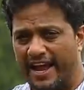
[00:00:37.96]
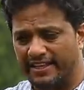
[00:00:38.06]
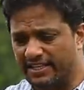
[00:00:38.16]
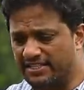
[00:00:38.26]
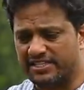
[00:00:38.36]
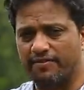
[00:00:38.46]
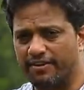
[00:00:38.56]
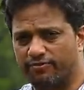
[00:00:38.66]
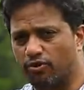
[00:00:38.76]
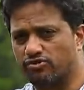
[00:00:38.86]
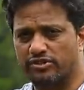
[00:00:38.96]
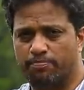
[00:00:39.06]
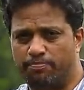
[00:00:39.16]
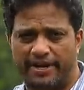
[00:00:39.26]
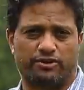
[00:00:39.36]
And the Discovery of course with the
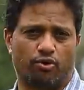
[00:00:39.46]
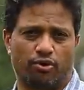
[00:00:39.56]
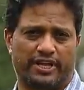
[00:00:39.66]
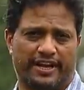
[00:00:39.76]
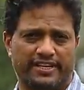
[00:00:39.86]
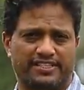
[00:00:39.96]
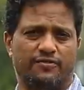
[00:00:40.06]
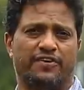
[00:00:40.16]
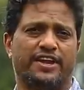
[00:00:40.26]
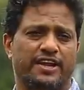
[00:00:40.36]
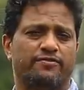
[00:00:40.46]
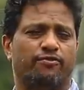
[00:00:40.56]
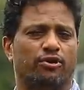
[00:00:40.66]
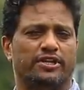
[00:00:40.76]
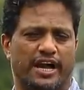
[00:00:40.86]
petrol there is a variant
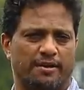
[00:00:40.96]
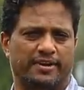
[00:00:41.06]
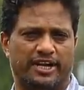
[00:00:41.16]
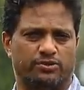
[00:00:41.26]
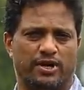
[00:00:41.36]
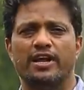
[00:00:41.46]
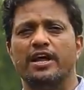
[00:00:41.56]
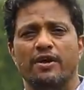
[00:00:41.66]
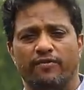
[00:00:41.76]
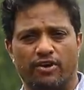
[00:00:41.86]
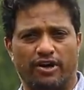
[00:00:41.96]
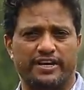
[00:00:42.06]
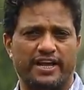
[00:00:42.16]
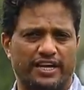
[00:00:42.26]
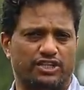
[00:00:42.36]
for the hybrid as well. We're not
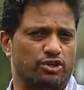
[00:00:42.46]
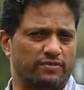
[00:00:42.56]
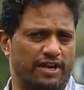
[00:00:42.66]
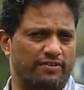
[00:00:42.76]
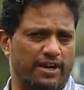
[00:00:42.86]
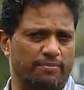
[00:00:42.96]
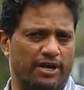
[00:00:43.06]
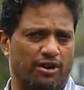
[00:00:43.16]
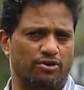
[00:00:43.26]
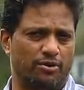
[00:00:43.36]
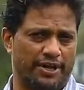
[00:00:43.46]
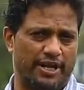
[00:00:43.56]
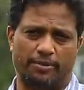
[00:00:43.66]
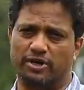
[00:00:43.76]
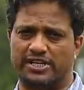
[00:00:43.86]
entirely sure if that will come down to
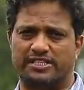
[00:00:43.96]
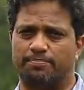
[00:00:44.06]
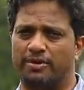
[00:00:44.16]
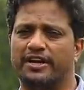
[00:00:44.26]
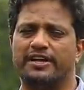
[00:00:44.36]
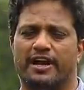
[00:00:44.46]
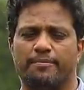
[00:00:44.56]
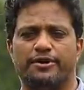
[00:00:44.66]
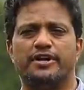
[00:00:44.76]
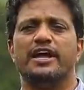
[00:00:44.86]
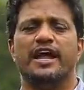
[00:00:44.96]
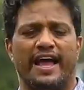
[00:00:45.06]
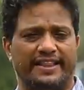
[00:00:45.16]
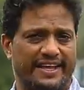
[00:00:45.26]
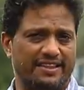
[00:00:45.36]
India because that's a plug-in hybrid.
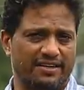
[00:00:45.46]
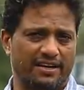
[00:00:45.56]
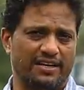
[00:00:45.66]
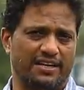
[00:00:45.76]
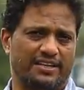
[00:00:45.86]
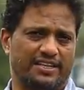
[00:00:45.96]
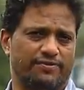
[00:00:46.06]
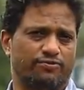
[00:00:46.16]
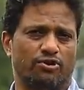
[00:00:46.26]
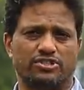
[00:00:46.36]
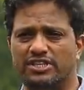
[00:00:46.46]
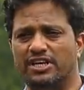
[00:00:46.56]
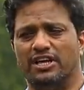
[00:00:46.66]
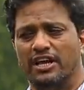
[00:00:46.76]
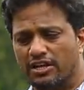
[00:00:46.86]
And then third there's of course
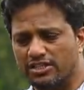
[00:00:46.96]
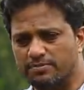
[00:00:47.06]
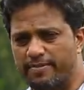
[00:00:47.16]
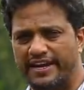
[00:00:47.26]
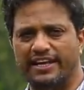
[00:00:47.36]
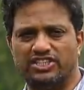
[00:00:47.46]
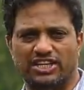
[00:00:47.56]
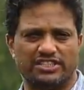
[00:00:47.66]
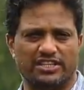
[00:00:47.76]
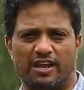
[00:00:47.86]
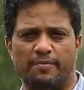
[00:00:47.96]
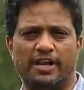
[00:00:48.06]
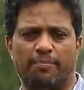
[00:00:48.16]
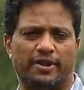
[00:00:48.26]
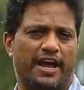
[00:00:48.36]
the cosmetic changes that have
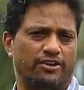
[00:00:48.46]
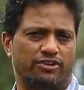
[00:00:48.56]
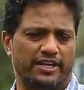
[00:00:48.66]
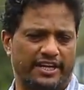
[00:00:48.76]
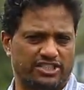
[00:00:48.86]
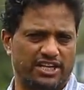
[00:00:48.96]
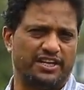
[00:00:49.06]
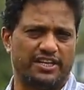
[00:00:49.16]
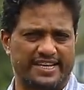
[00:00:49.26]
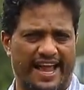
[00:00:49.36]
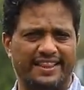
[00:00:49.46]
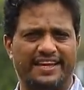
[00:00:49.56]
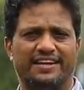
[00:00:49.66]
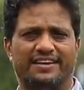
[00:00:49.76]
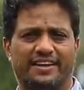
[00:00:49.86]
been applied to the exteriors and
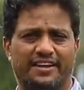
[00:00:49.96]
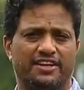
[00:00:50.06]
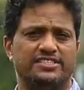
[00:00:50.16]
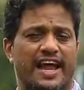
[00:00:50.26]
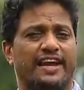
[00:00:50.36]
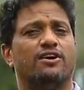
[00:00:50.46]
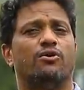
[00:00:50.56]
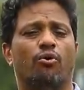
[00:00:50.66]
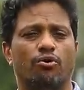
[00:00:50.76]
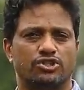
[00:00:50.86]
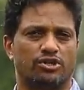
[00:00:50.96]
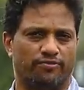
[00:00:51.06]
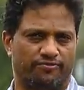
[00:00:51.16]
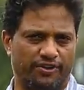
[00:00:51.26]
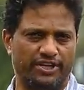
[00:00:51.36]
the interiors and a host
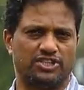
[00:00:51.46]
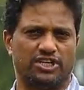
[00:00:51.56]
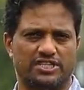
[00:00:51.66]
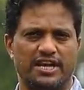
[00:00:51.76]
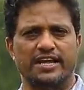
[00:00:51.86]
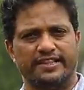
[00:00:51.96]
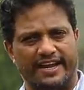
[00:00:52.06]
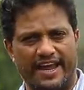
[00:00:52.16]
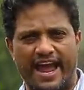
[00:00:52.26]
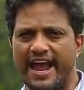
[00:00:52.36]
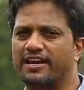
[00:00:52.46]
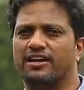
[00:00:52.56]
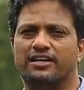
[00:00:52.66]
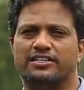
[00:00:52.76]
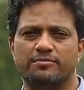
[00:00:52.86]
of features that add
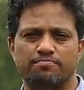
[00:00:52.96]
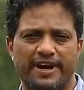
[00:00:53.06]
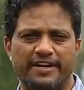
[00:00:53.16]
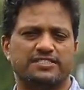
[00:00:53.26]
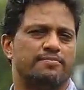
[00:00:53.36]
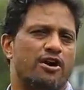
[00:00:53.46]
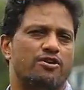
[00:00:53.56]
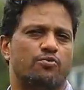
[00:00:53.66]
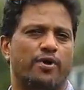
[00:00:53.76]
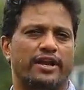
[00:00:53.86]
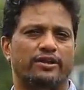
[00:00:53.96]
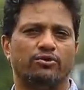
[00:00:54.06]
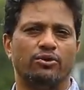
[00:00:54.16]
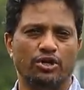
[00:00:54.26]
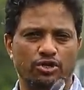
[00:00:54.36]
a tremendous amount of
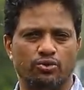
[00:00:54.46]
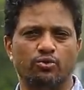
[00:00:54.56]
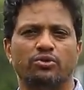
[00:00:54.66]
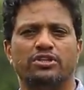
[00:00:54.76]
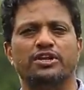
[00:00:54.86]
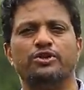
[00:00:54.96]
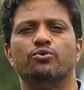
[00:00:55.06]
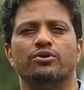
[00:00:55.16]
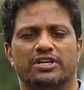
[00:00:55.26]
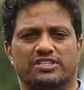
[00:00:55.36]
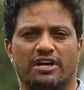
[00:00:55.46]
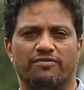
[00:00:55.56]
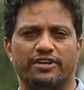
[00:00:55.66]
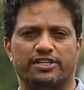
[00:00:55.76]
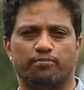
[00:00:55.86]
value to the new Discovery